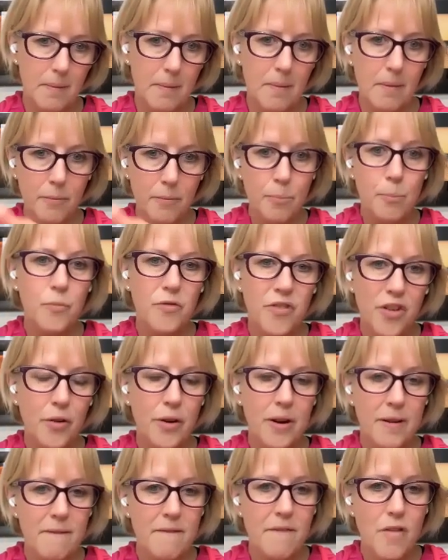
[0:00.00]

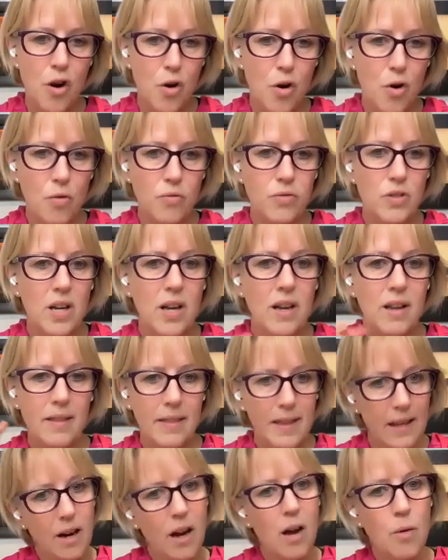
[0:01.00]
very involved.
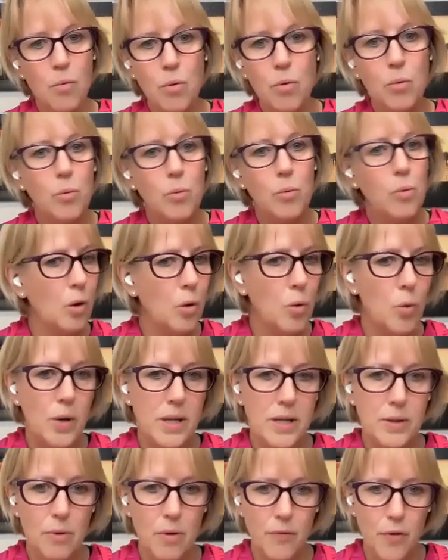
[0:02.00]
Then I will
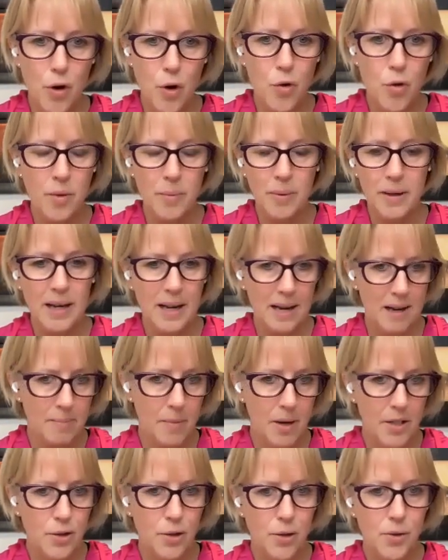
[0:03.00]
always review them and add my
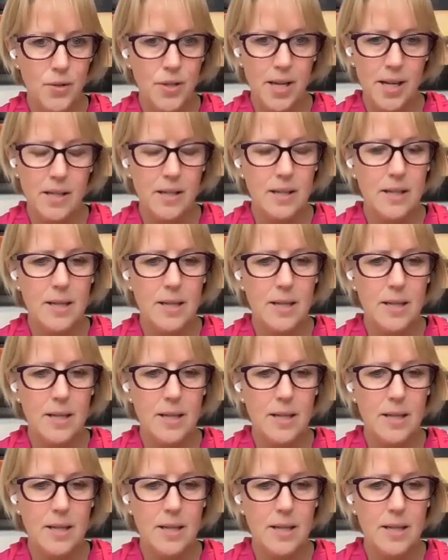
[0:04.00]
2 cents,